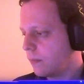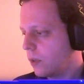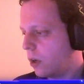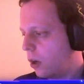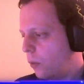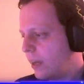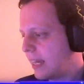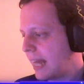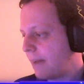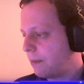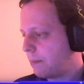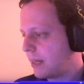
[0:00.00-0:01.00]
Or we can
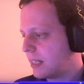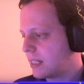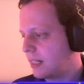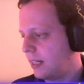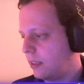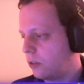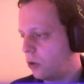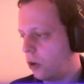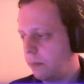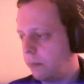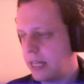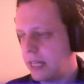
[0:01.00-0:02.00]
have it be this little
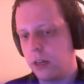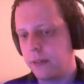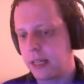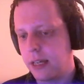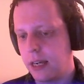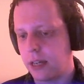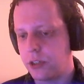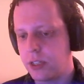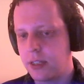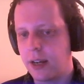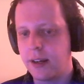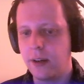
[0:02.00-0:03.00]
corner place over here. Just
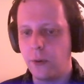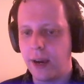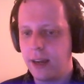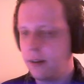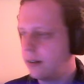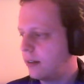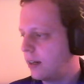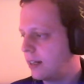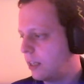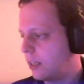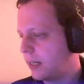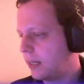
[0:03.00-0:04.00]
tuck it away a
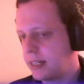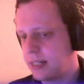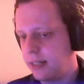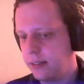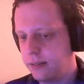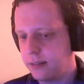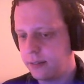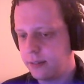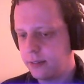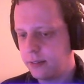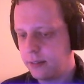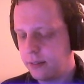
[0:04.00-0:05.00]
little bit nicely.
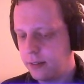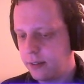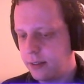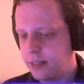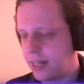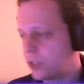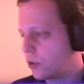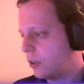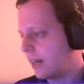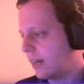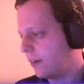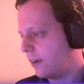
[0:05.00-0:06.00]
Central
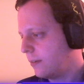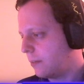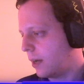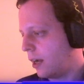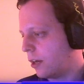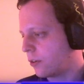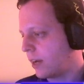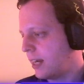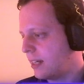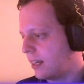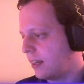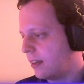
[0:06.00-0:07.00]
depot.
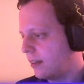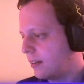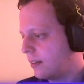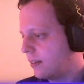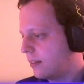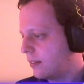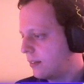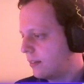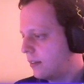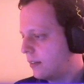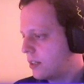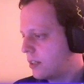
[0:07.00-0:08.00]
Alrighty.
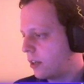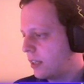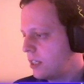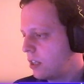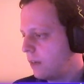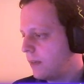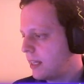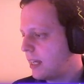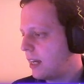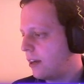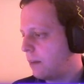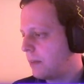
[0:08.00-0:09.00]
So this over
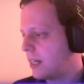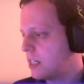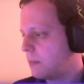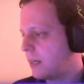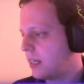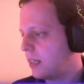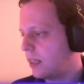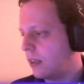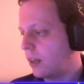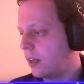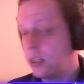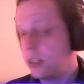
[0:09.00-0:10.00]
here appears to be...
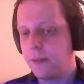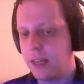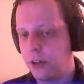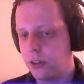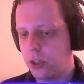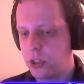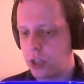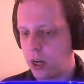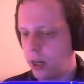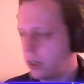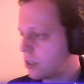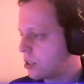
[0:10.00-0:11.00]
this over here is the
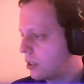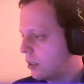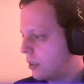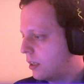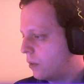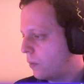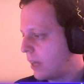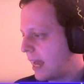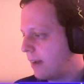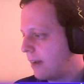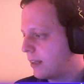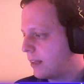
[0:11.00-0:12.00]
church. We
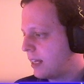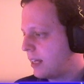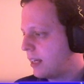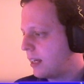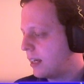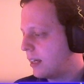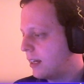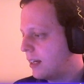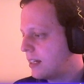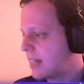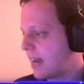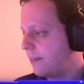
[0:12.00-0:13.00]
have the
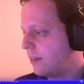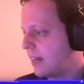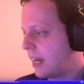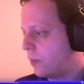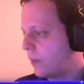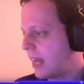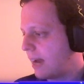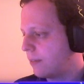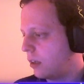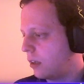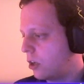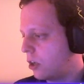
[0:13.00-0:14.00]
tavern and we have the
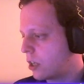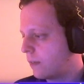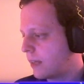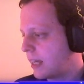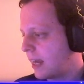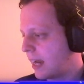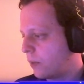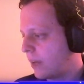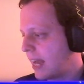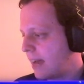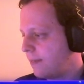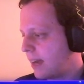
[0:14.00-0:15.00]
lodge over here. And we
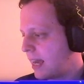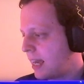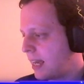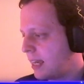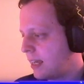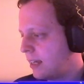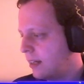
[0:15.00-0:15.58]
have a